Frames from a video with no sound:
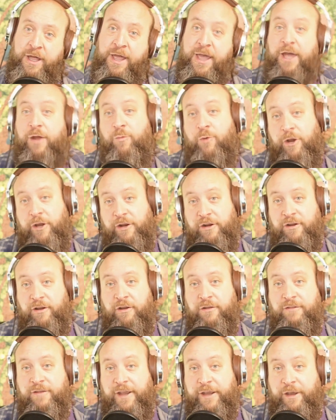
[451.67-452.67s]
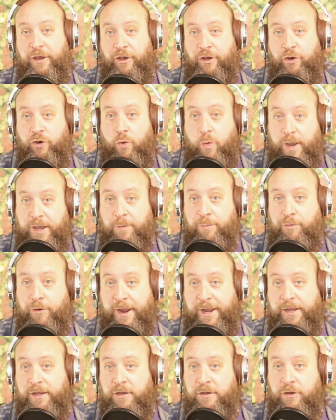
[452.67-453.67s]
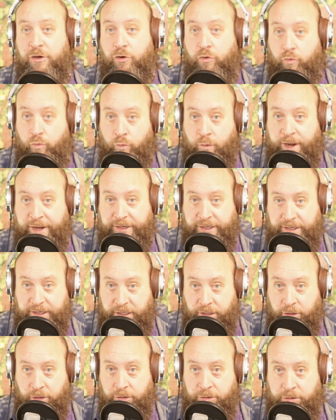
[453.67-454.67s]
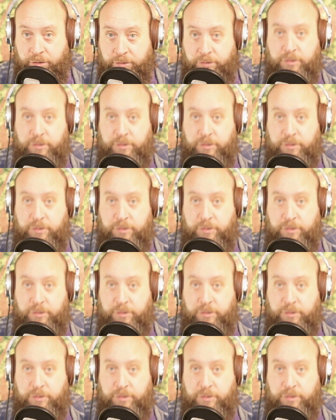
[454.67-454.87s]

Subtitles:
And we're going to take a quick break right here.